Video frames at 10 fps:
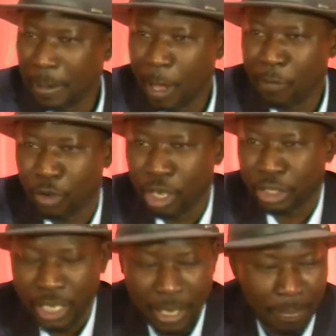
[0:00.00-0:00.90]
Of
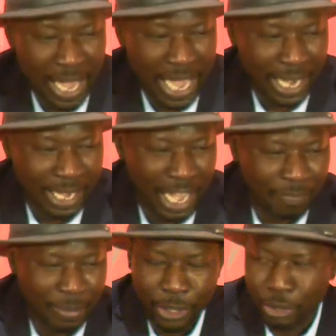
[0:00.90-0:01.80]
course, men have
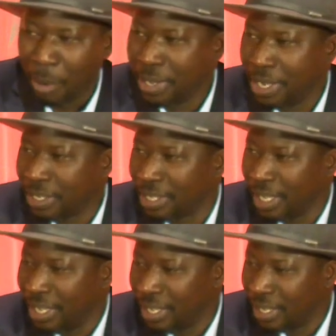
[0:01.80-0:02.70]
been dominant
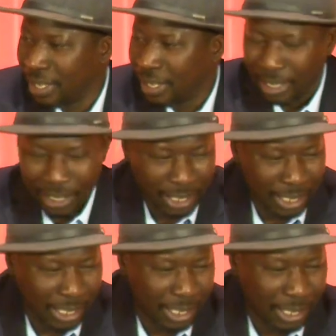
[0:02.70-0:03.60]
in
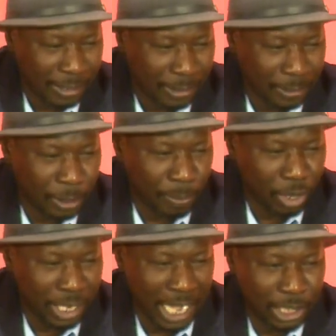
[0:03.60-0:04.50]
the
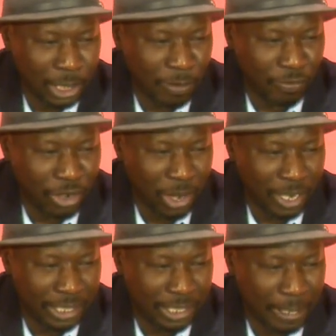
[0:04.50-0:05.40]
production of
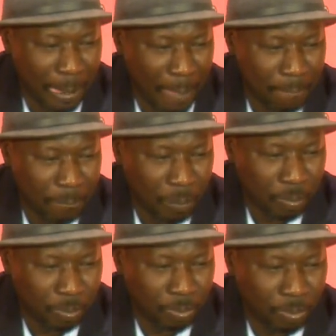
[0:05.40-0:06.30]
knowledge,
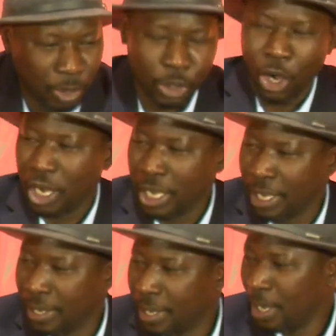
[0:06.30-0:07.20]
not
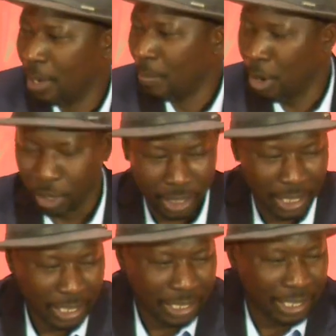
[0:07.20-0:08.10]
only among
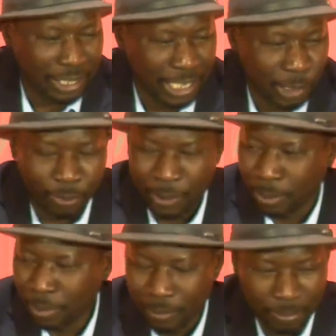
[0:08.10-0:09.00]
these
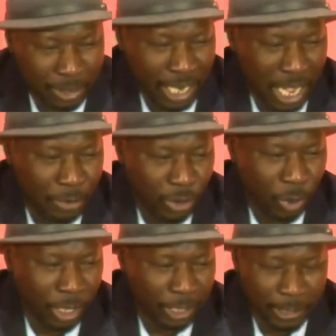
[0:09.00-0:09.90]
people, but around the
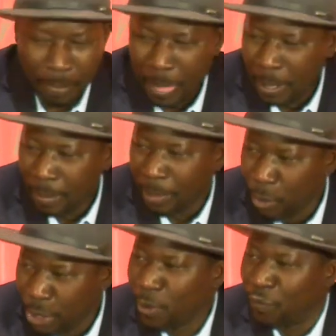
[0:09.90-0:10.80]
world. But
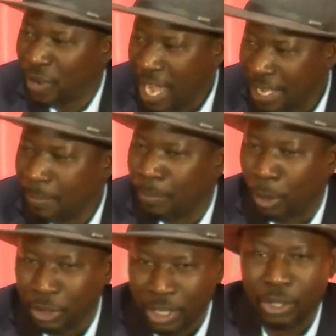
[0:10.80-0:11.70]
we do find
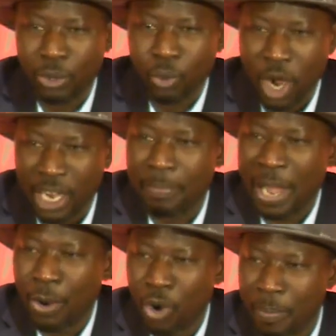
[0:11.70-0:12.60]
important work
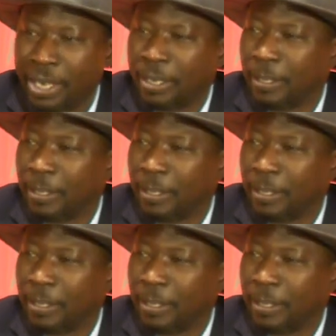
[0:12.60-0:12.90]
by women,